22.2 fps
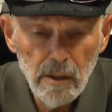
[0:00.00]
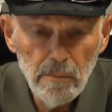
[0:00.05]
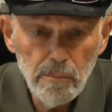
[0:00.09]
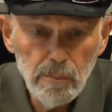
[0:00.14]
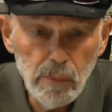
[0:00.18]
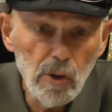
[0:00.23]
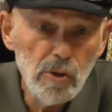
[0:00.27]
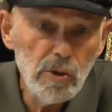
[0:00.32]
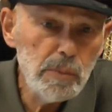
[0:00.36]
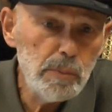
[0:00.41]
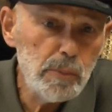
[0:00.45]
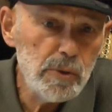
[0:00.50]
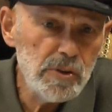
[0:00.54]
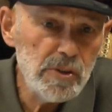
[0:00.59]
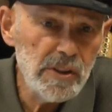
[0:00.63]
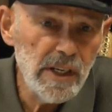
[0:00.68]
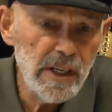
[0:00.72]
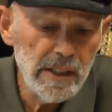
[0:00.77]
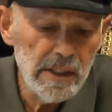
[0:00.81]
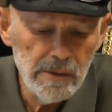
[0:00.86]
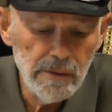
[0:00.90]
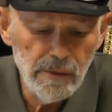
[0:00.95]
Both
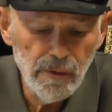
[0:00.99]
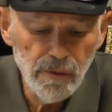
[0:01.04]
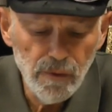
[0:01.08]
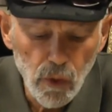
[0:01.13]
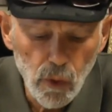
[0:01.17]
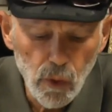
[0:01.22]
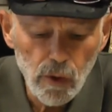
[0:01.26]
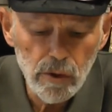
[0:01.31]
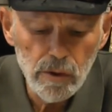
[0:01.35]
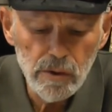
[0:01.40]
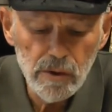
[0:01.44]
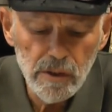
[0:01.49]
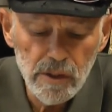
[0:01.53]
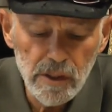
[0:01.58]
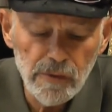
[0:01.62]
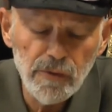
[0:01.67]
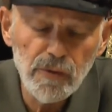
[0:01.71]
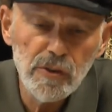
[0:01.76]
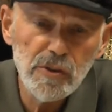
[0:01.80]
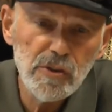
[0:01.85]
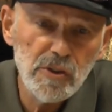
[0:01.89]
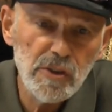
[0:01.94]
presented four
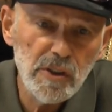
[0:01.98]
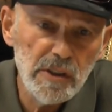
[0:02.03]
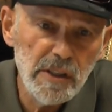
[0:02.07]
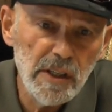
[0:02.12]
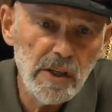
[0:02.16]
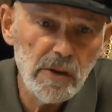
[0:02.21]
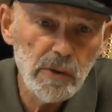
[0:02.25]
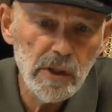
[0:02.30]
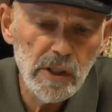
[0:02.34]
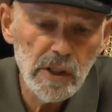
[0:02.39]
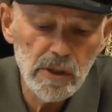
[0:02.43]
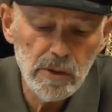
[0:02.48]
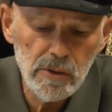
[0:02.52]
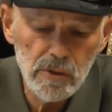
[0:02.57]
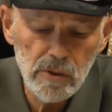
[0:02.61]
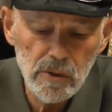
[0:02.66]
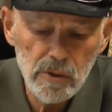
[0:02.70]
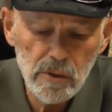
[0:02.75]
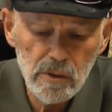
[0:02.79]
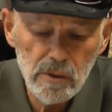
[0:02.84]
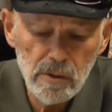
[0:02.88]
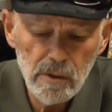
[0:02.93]
different
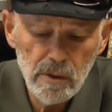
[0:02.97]
scenarios.